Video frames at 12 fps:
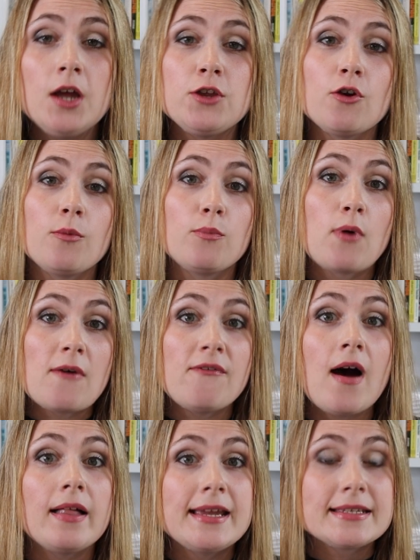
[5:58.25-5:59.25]
your
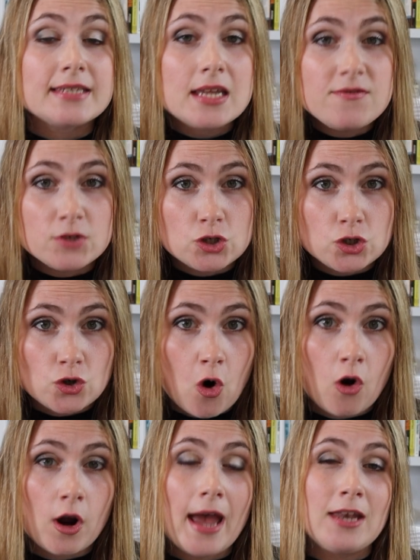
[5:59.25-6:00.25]
profile gets even
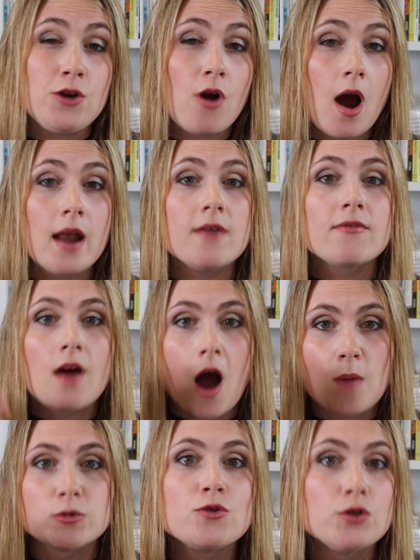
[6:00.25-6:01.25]
stronger and you kind of
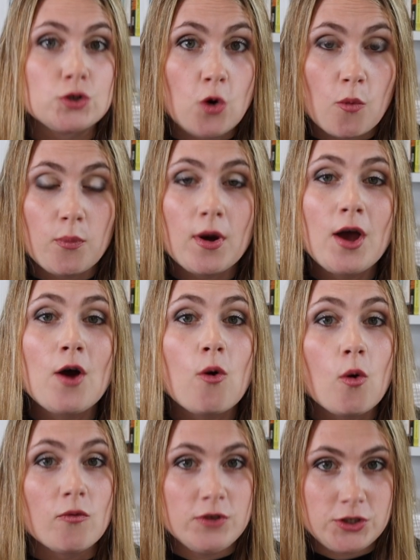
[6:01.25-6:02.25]
come to the top
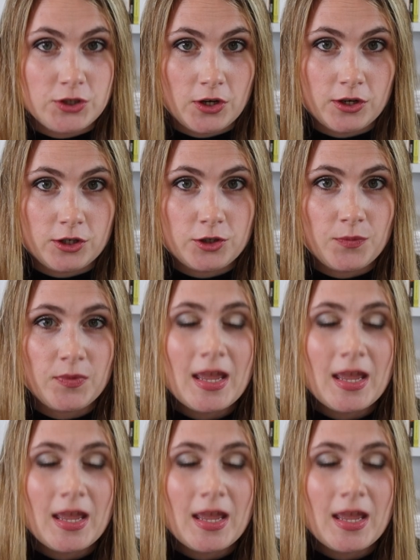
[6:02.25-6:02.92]
of the search.